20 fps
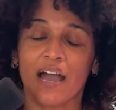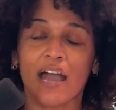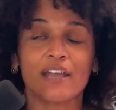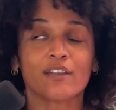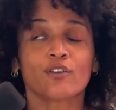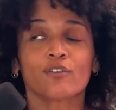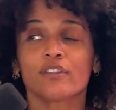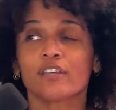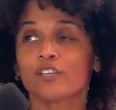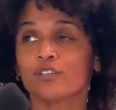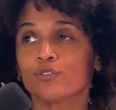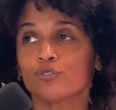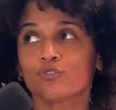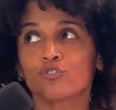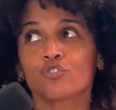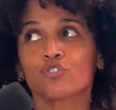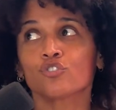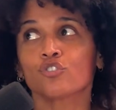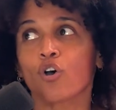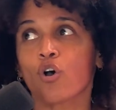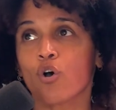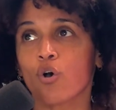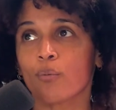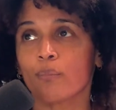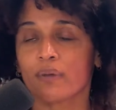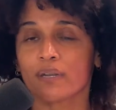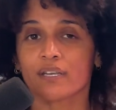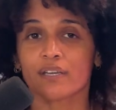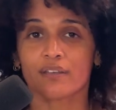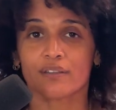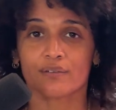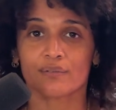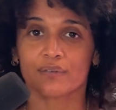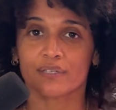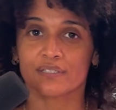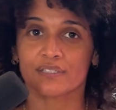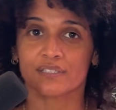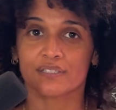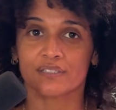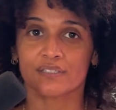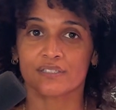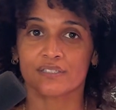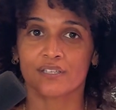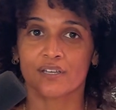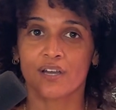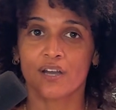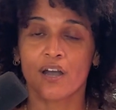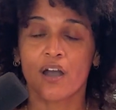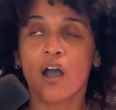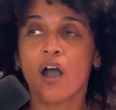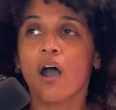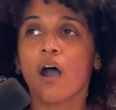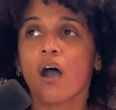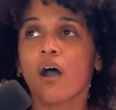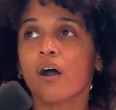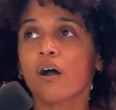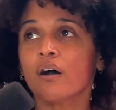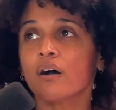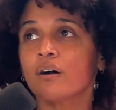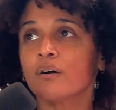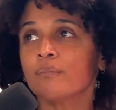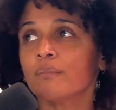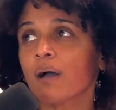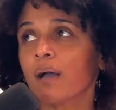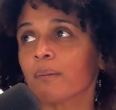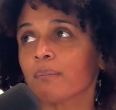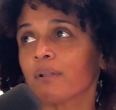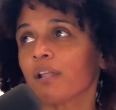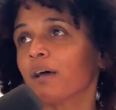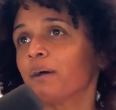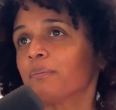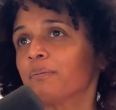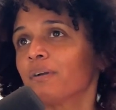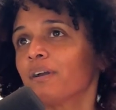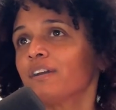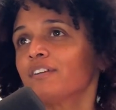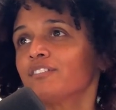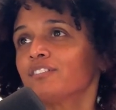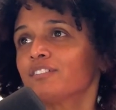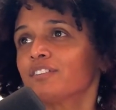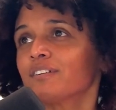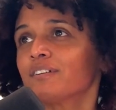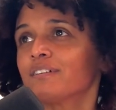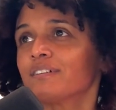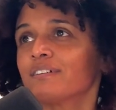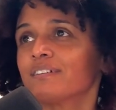I know they use so many other reasons. Oh, my blood pressure.